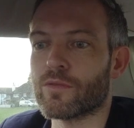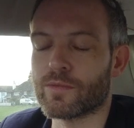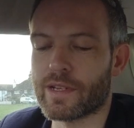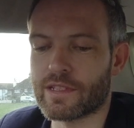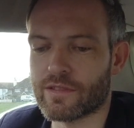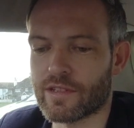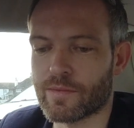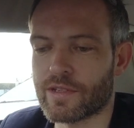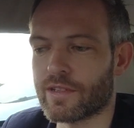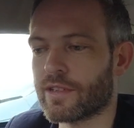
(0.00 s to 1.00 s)
automatic
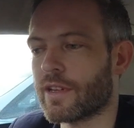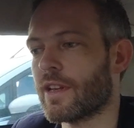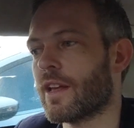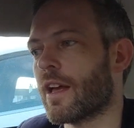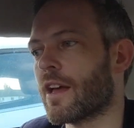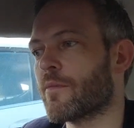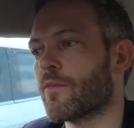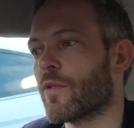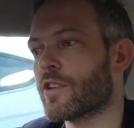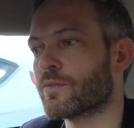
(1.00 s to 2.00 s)
transmission,
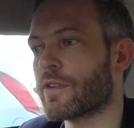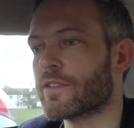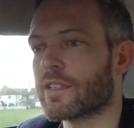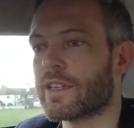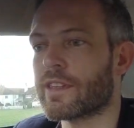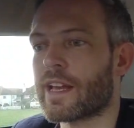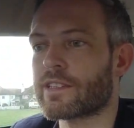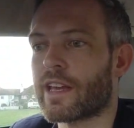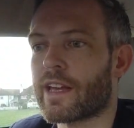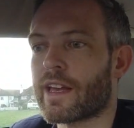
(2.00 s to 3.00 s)
whereas previously the
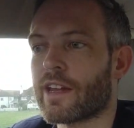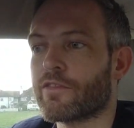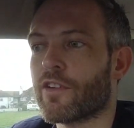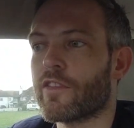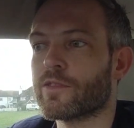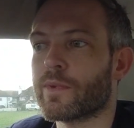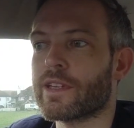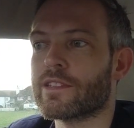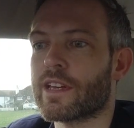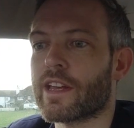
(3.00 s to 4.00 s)
XK8 had a
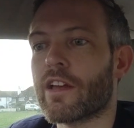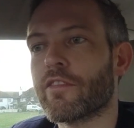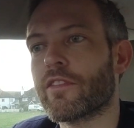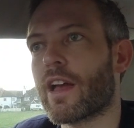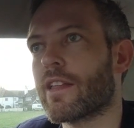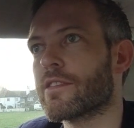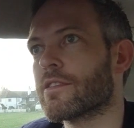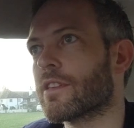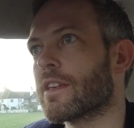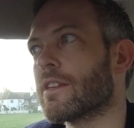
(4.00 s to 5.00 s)
5-speed ZF and
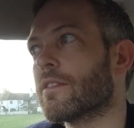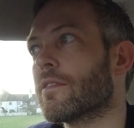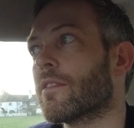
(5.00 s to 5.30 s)
the